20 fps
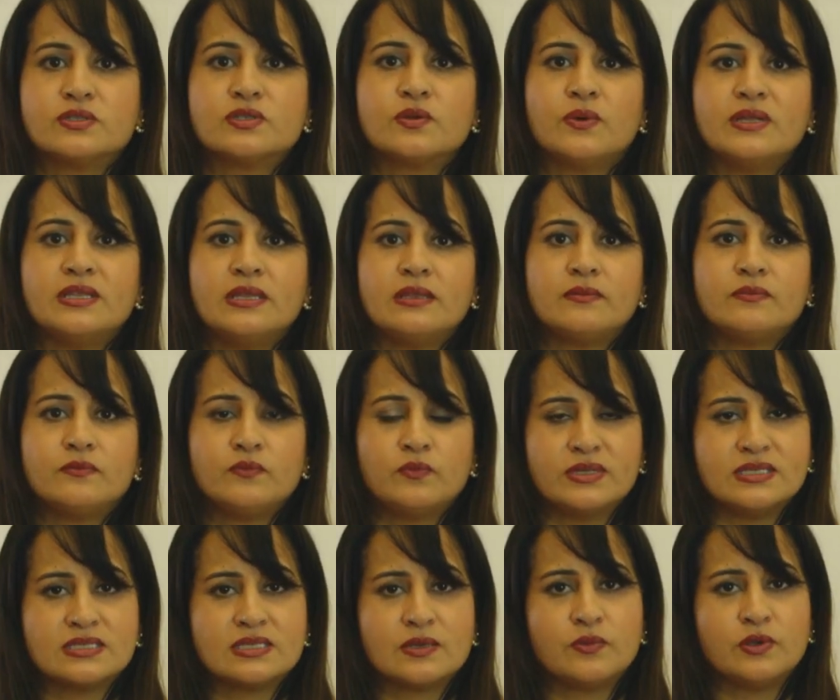So
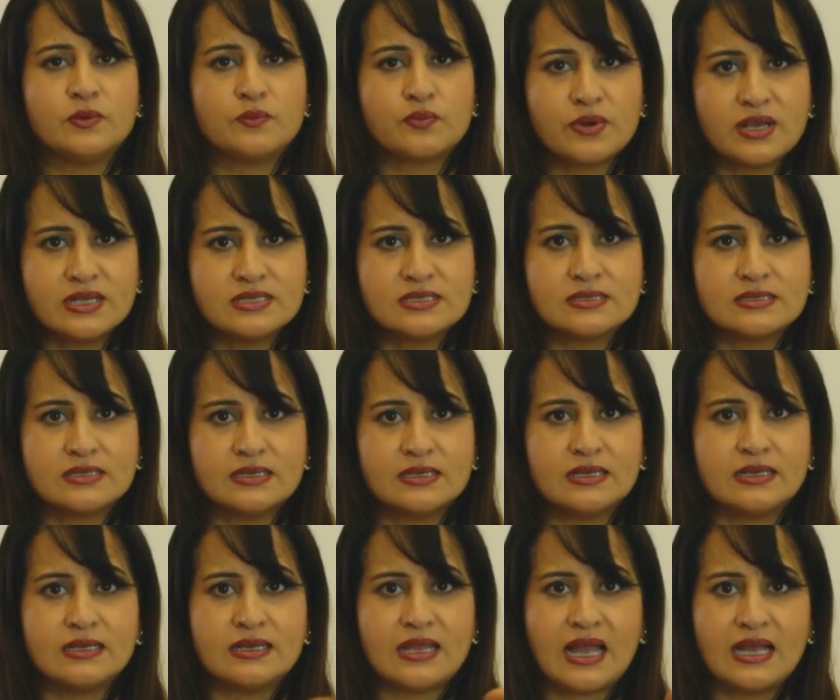when someone presses it,
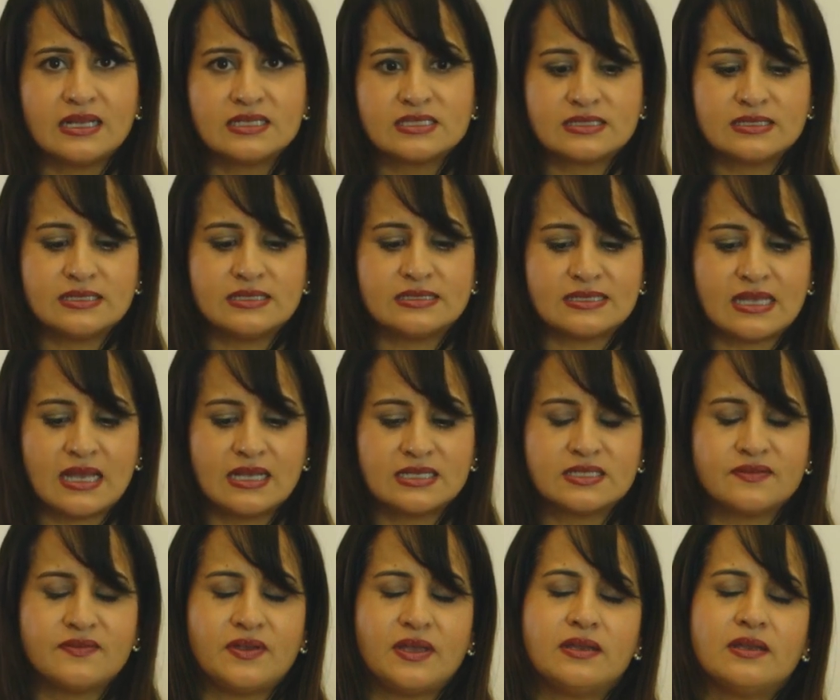it's
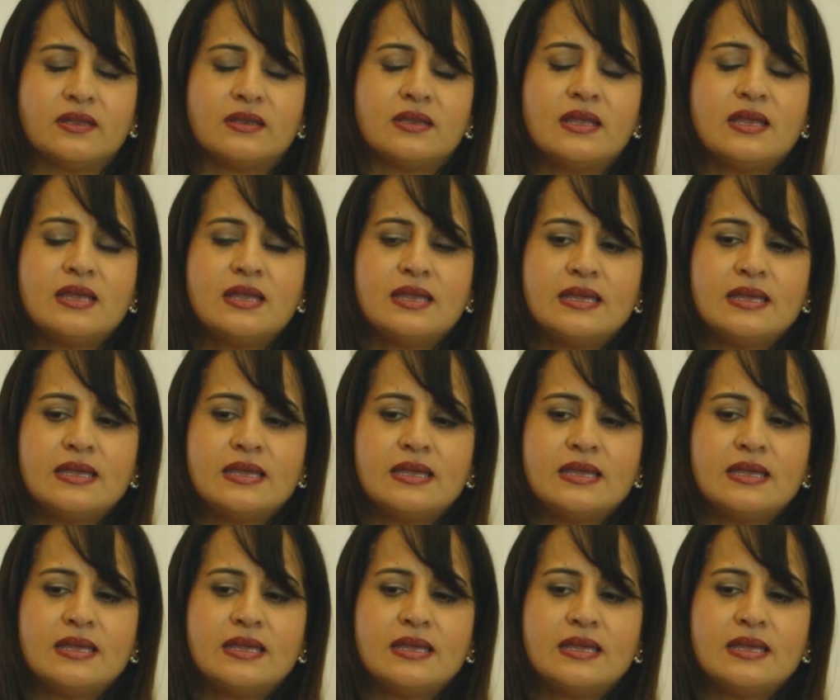activated.